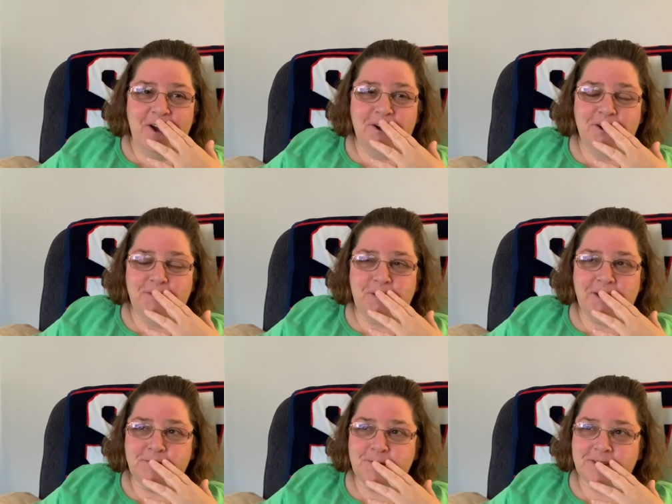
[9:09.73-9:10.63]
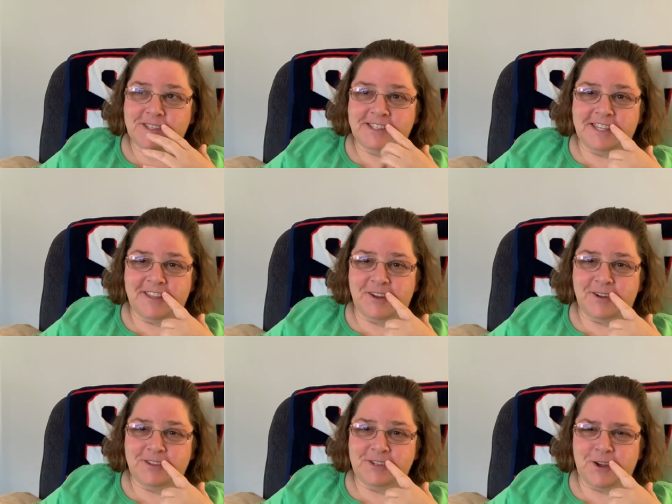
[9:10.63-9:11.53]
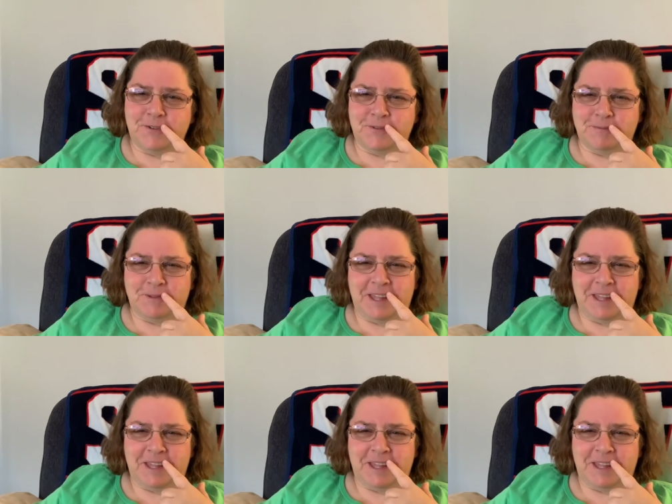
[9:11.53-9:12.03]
oh, my husband was to see that on the shelf and be